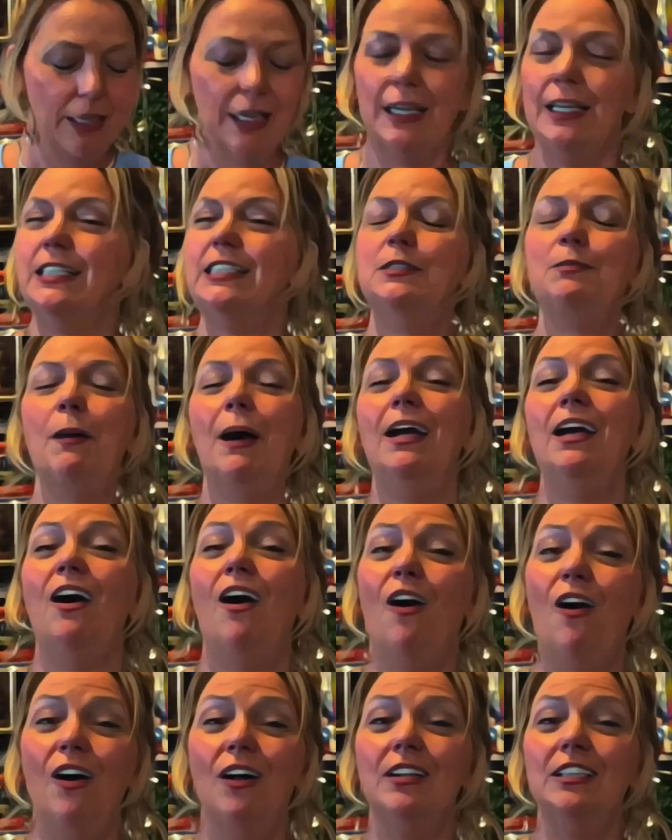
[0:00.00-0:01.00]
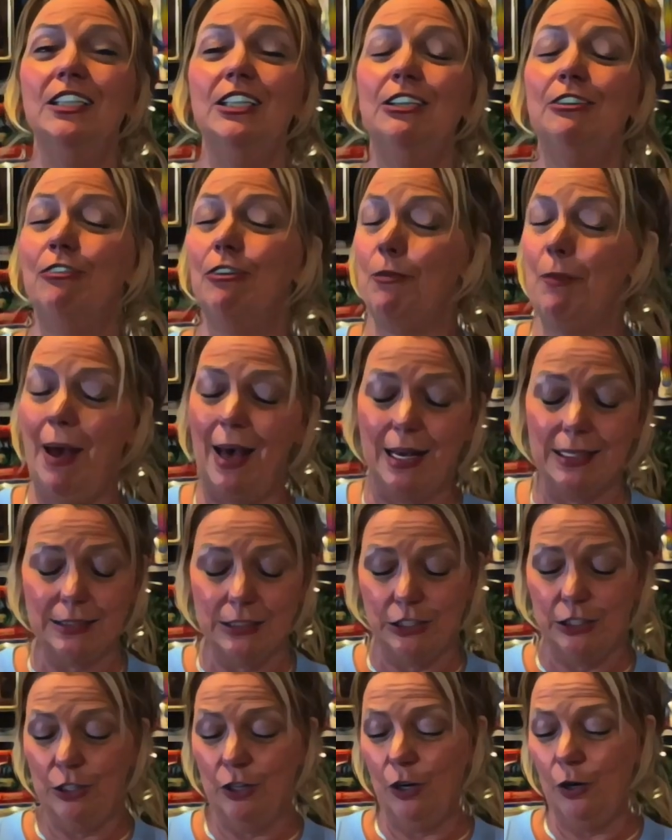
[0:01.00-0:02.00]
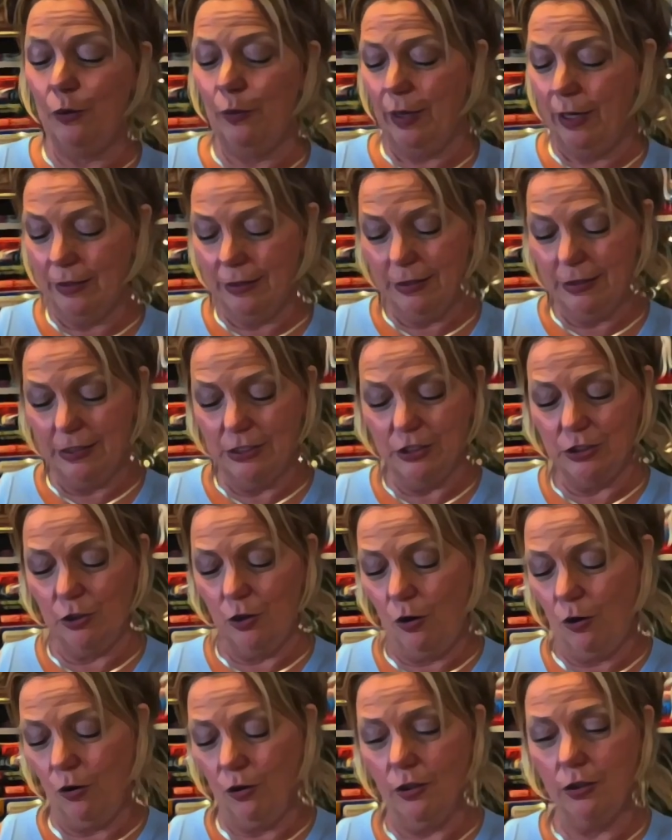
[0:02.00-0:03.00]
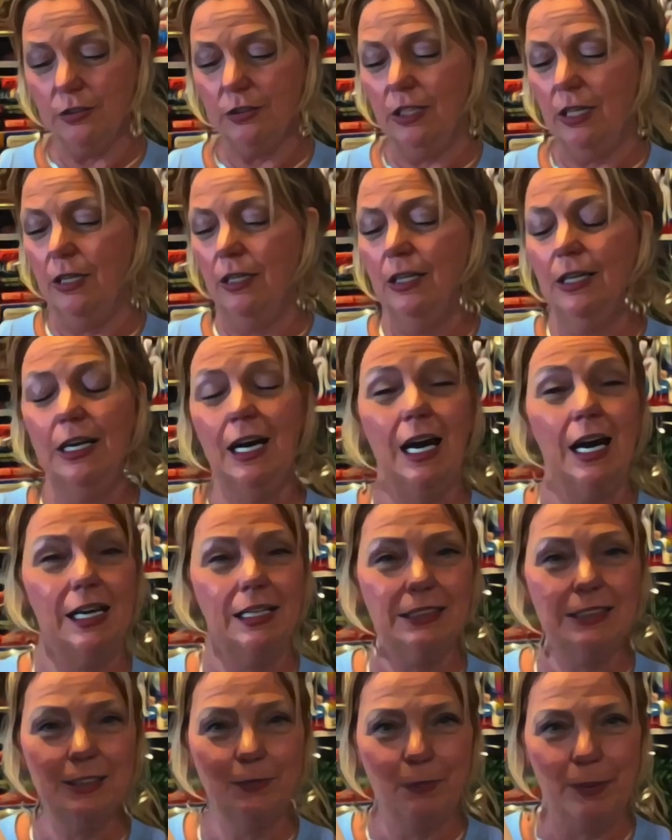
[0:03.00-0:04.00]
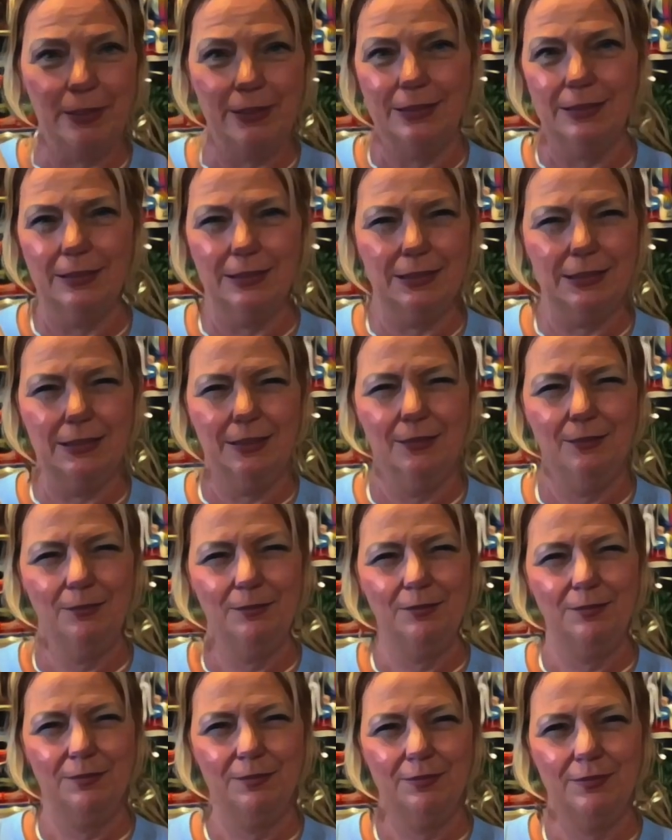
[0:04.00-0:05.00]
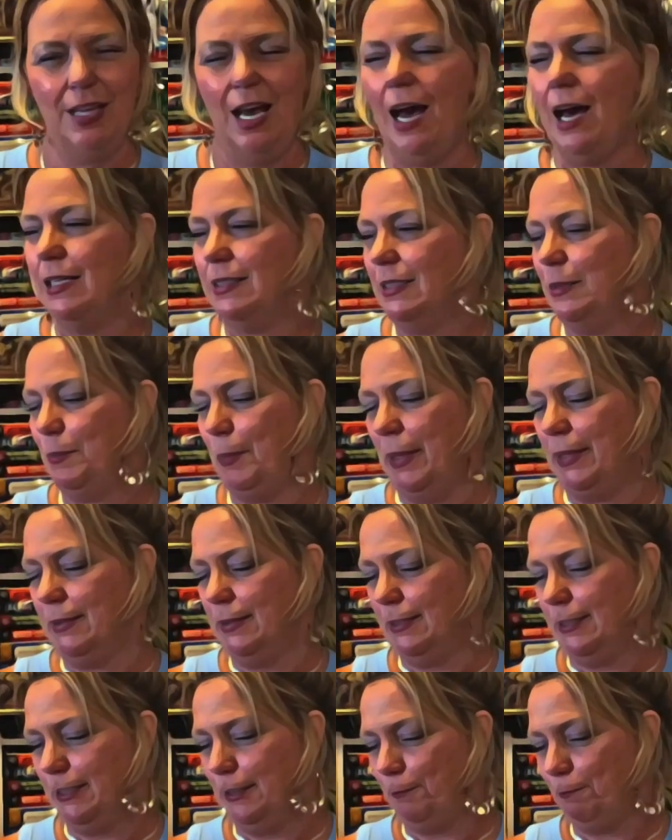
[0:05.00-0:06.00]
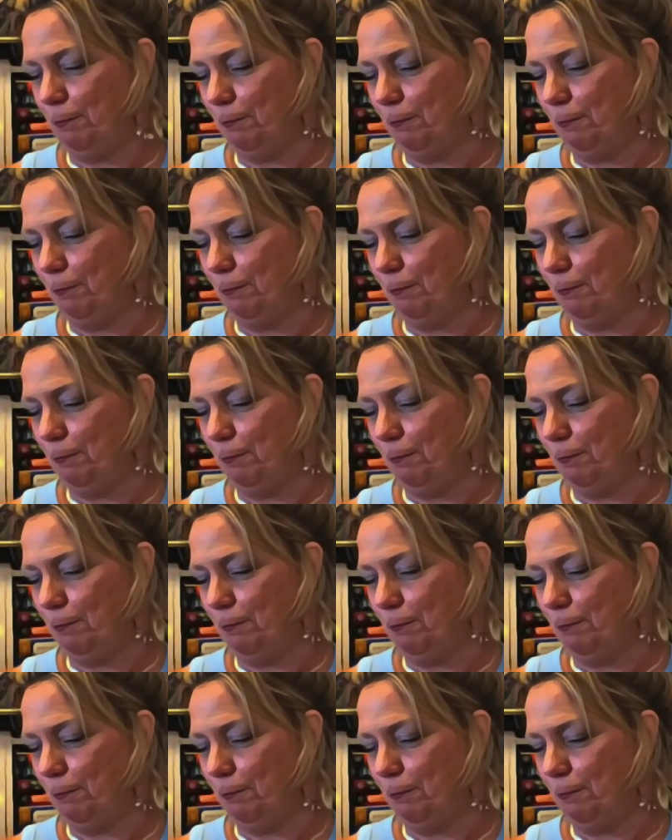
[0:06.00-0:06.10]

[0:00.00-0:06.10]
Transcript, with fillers: It's by Holly Gramazio, and it is called husbands. Husbands.